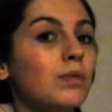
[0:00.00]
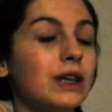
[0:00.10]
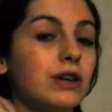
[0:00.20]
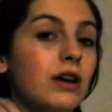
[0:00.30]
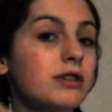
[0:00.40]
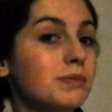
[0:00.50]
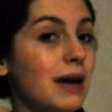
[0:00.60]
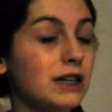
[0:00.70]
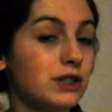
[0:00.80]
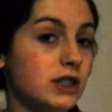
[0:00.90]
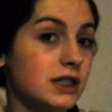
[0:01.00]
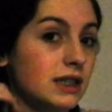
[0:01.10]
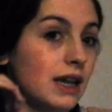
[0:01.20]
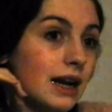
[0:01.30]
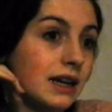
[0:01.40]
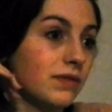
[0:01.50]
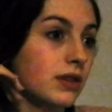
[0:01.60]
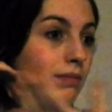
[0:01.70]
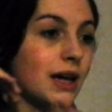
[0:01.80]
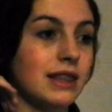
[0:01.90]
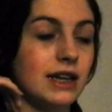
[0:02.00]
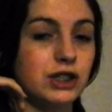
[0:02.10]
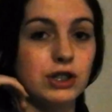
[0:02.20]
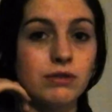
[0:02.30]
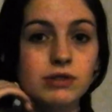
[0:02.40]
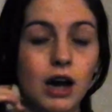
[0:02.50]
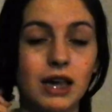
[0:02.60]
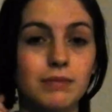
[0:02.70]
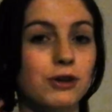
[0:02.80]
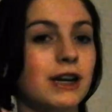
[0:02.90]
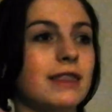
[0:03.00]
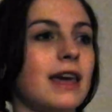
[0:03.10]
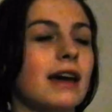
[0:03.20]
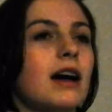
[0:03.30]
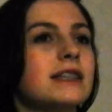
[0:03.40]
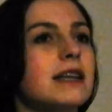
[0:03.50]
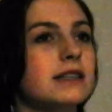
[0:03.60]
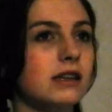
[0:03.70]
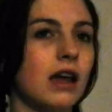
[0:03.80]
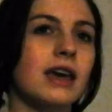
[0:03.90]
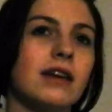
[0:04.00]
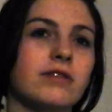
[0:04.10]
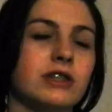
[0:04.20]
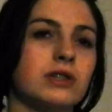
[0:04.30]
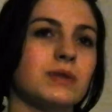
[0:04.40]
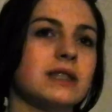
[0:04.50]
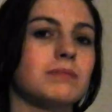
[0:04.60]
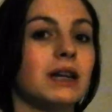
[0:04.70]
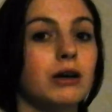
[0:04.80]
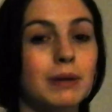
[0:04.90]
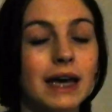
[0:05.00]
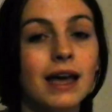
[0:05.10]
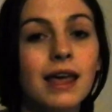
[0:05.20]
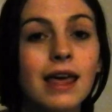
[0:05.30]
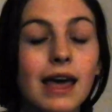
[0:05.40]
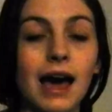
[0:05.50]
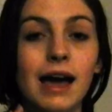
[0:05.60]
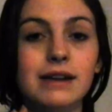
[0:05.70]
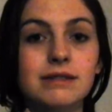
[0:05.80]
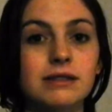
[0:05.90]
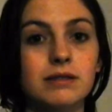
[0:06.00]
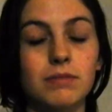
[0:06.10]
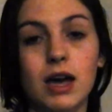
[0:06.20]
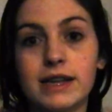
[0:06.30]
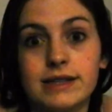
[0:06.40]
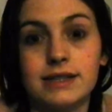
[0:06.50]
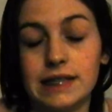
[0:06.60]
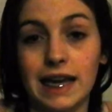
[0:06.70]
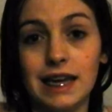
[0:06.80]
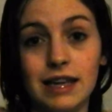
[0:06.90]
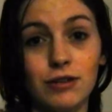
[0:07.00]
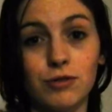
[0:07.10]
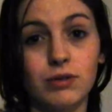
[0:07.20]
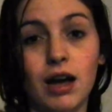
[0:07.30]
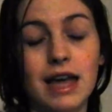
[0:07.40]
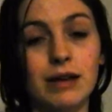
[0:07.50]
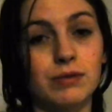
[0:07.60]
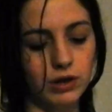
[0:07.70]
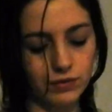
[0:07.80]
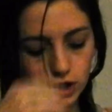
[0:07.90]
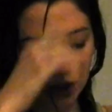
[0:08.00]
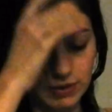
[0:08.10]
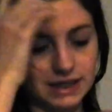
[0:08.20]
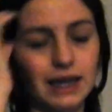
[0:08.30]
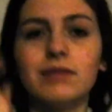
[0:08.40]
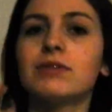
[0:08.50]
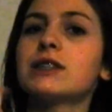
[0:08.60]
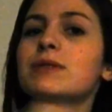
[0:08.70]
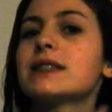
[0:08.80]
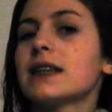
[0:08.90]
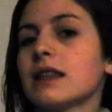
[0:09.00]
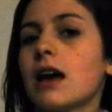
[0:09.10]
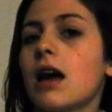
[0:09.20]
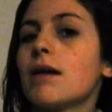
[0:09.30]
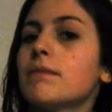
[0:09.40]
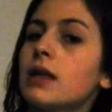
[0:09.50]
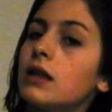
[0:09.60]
when you go to bed, you just leave them like this, you don't tie them or anything. I tend to lie there and just twist them a little bit, and mine stay in all night. What you've got to do is keep retwisting them